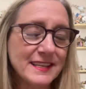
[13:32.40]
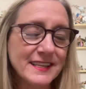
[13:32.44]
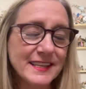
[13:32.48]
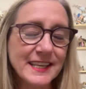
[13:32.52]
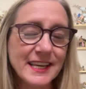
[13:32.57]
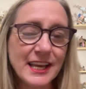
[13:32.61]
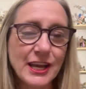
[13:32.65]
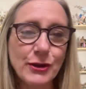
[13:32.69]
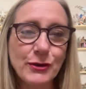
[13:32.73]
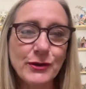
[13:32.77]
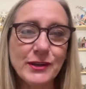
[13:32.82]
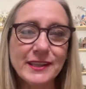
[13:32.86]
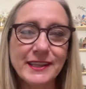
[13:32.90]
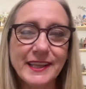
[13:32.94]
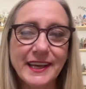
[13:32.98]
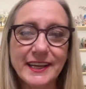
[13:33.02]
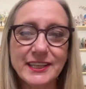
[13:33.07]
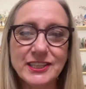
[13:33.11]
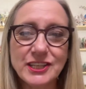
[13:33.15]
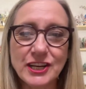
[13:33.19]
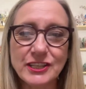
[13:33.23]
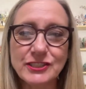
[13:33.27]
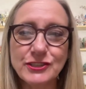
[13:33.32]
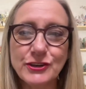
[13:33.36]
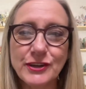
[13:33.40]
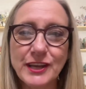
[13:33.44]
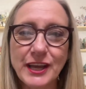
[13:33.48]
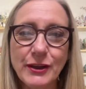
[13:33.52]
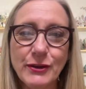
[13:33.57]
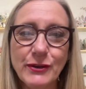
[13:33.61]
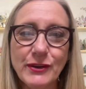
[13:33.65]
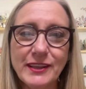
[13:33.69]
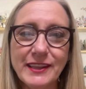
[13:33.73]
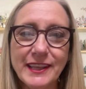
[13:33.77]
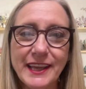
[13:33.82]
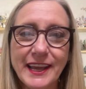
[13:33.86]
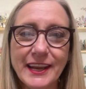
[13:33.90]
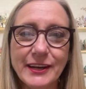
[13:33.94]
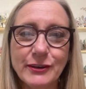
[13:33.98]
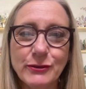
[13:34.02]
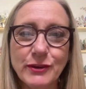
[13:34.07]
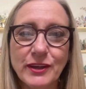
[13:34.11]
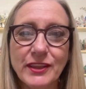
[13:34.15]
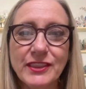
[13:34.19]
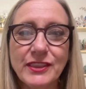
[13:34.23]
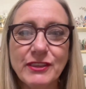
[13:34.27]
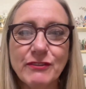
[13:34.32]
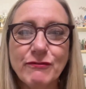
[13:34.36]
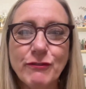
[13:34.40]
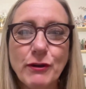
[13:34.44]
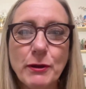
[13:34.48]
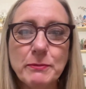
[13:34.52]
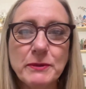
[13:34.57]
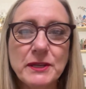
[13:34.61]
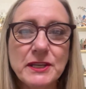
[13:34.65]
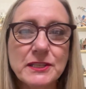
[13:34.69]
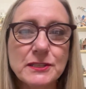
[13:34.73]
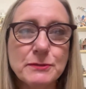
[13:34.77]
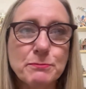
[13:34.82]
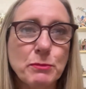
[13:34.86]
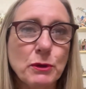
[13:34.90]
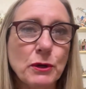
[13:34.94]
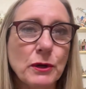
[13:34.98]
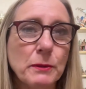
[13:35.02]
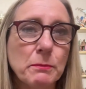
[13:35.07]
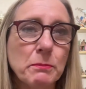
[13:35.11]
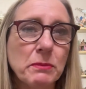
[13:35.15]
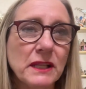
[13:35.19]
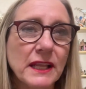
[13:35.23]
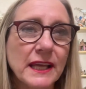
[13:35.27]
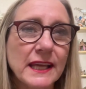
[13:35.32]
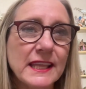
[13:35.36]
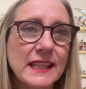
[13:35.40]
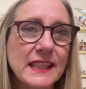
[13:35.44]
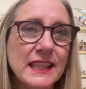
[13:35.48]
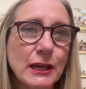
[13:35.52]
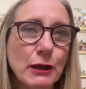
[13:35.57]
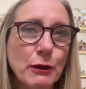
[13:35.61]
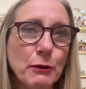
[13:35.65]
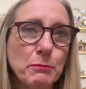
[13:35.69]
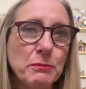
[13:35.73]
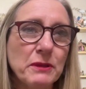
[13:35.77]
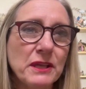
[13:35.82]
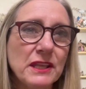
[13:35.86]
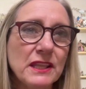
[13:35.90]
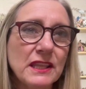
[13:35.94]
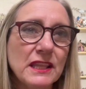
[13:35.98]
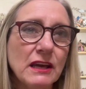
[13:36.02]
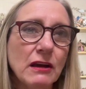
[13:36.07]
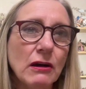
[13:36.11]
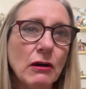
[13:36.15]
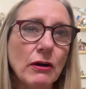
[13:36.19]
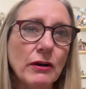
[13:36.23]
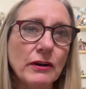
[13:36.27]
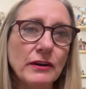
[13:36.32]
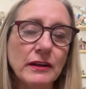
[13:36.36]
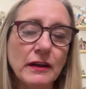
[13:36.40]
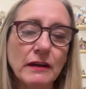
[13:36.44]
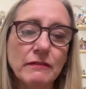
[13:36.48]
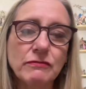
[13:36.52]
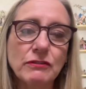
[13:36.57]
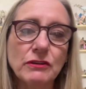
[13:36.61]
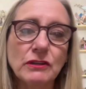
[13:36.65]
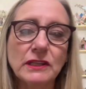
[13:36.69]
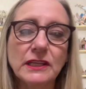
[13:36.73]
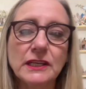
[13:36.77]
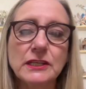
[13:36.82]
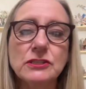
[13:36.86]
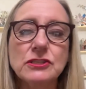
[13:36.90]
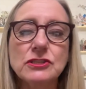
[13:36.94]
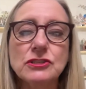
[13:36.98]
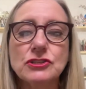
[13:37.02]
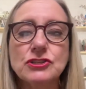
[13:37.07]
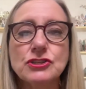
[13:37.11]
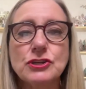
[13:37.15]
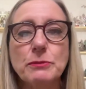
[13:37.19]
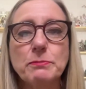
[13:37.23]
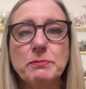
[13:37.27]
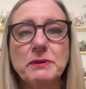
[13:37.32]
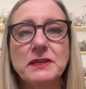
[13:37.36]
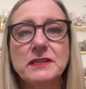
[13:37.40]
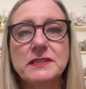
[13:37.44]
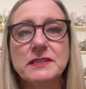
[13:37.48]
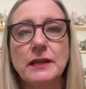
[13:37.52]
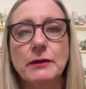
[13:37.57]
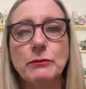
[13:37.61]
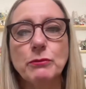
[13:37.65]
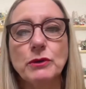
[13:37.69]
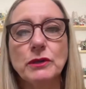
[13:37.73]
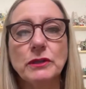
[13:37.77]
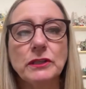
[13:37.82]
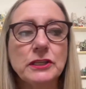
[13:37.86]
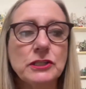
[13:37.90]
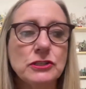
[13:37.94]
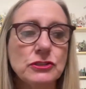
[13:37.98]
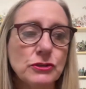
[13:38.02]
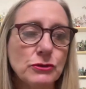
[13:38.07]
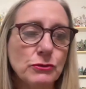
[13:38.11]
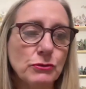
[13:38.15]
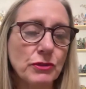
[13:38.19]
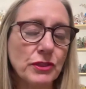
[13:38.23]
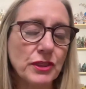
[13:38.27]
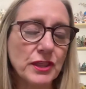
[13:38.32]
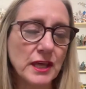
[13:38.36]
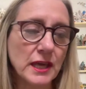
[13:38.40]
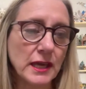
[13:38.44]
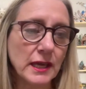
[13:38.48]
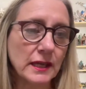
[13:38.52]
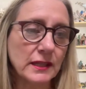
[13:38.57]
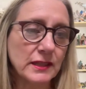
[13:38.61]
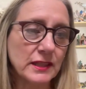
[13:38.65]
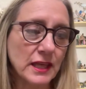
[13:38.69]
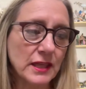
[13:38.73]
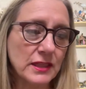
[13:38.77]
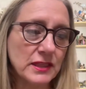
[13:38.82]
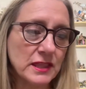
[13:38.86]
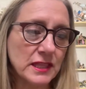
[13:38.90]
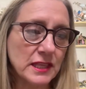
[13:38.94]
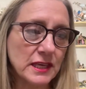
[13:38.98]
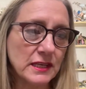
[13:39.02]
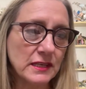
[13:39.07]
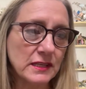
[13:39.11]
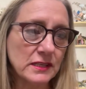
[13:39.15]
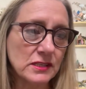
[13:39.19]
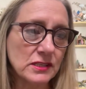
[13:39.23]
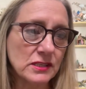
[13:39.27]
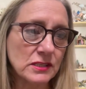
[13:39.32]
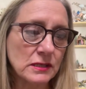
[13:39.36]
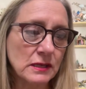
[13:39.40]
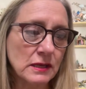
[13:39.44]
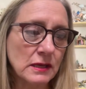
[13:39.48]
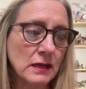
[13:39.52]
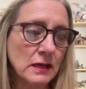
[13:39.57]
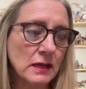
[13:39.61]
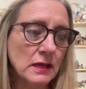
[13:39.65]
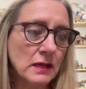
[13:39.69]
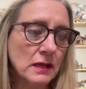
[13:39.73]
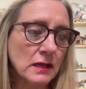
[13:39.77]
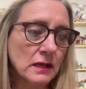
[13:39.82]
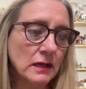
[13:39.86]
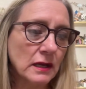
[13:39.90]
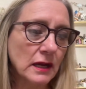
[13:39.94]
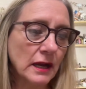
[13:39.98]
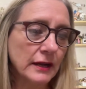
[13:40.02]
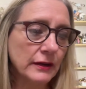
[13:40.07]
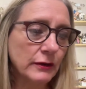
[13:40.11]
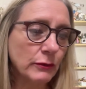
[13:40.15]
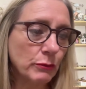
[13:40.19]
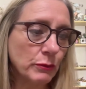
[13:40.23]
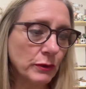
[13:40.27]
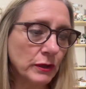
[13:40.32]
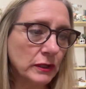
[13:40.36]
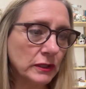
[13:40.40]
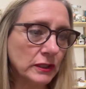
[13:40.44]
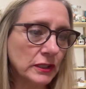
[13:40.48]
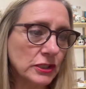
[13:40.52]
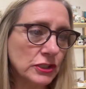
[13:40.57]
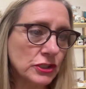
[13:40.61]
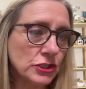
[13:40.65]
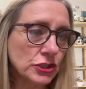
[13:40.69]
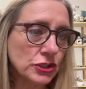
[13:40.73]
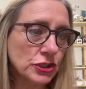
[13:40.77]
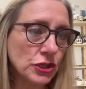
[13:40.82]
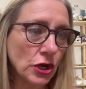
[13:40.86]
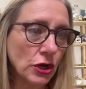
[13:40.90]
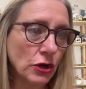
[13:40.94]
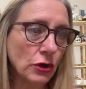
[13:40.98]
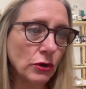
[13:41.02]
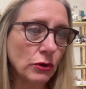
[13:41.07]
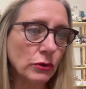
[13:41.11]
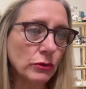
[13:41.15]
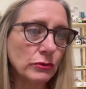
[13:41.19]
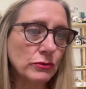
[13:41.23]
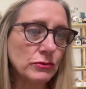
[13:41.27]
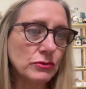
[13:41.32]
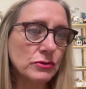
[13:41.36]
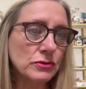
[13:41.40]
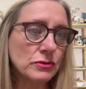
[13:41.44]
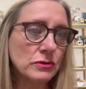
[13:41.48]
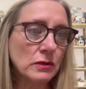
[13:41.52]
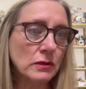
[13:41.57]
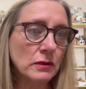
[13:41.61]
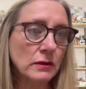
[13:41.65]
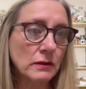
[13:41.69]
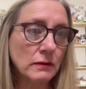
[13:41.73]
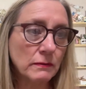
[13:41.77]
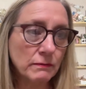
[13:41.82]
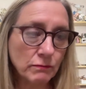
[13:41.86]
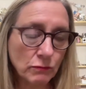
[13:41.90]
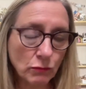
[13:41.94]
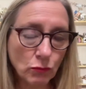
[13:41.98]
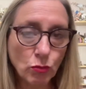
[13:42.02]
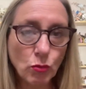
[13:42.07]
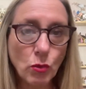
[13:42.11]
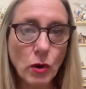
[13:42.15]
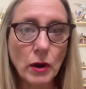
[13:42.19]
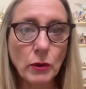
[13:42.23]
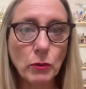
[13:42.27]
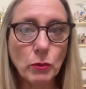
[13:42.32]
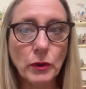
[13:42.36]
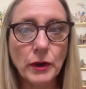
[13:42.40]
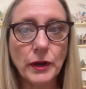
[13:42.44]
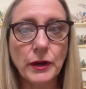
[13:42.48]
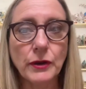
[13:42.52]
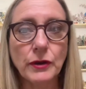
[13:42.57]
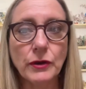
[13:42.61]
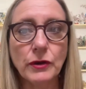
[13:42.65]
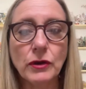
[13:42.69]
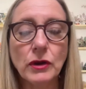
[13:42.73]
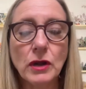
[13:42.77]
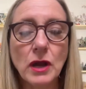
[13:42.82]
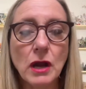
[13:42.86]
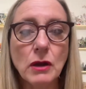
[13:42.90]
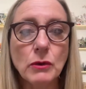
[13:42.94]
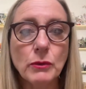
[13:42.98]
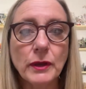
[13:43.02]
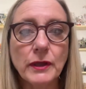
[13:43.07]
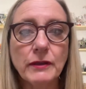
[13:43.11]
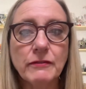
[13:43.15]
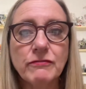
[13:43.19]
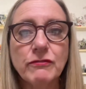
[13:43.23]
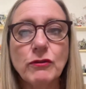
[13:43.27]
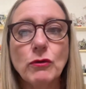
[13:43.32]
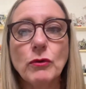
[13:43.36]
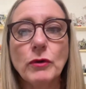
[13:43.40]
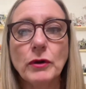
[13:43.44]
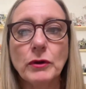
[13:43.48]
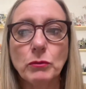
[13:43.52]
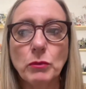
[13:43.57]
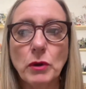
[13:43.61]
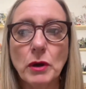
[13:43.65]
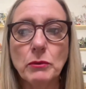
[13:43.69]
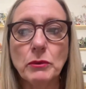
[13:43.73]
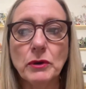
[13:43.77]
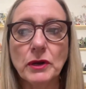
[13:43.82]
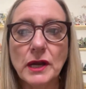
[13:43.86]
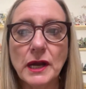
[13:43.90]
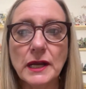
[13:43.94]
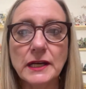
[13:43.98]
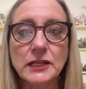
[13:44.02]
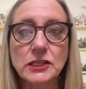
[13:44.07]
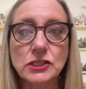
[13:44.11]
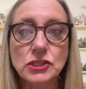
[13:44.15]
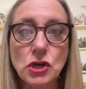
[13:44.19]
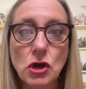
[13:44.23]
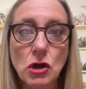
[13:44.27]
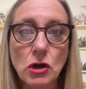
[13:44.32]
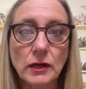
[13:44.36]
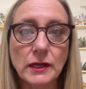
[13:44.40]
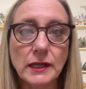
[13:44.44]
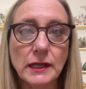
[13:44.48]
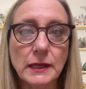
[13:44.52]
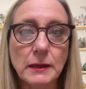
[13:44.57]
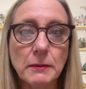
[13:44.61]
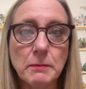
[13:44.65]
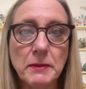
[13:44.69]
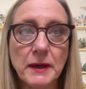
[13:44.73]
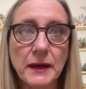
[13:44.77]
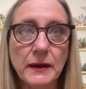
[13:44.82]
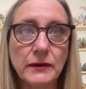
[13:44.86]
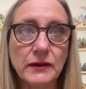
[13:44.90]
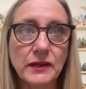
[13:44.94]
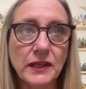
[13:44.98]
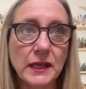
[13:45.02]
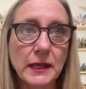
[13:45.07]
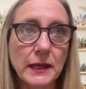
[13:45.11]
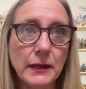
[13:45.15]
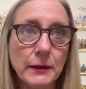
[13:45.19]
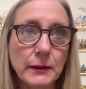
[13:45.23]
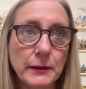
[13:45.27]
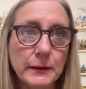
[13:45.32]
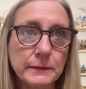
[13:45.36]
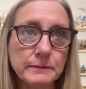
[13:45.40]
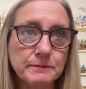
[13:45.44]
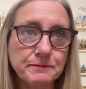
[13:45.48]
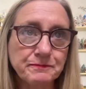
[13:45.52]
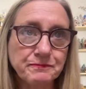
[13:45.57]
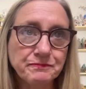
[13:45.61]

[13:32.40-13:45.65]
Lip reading: Dr. Gary Landreth from his book, Play Therapy, The Art of Relationship, because I really do think that this kind of really shows what we're going for and what we're kind of talking about here.